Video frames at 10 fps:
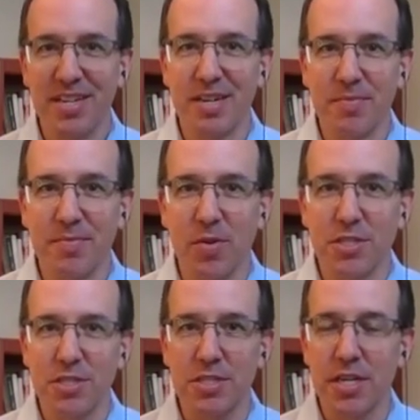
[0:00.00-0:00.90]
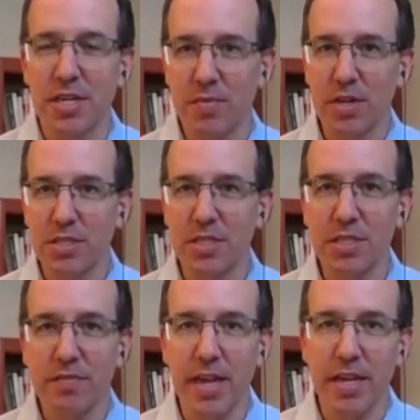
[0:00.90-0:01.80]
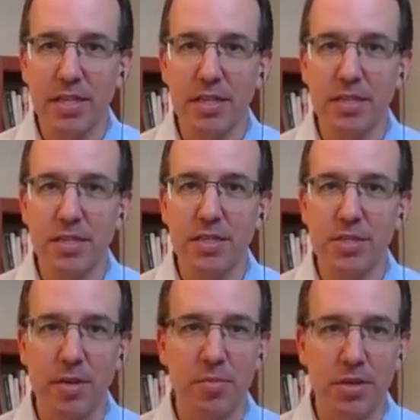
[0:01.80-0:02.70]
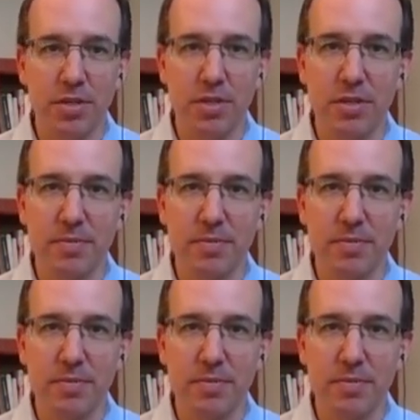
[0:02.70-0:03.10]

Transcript: they're questions that I didn't want to just leave hanging in the chat box there.